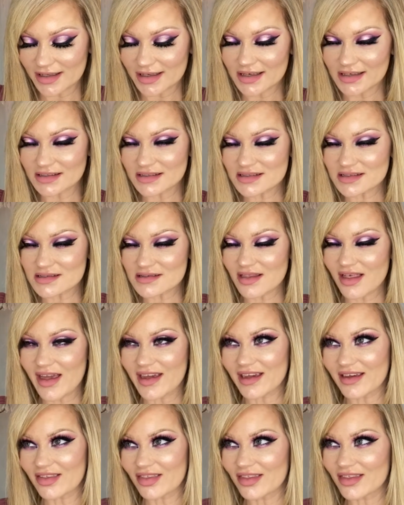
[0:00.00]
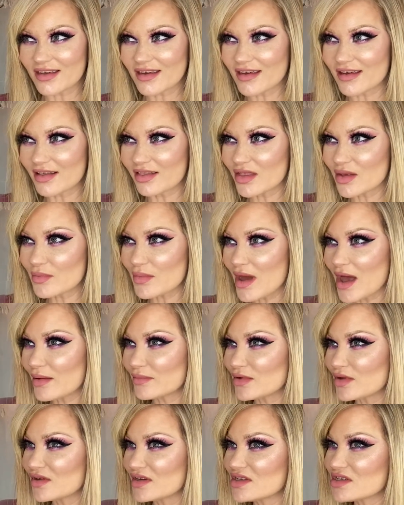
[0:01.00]
It's like the Lip
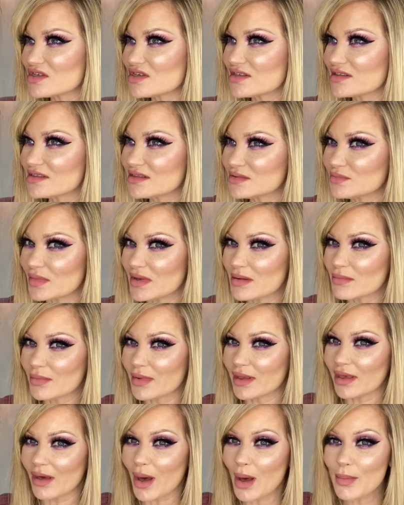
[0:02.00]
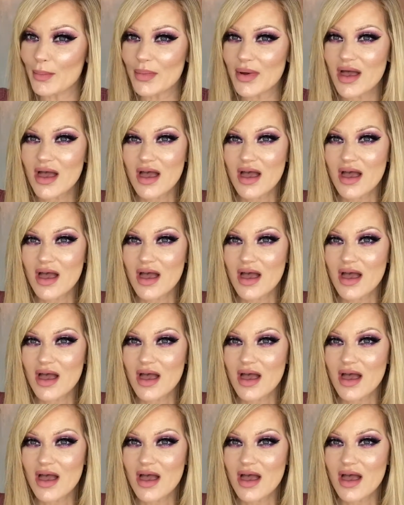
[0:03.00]
Ammunition's Beam Me Up,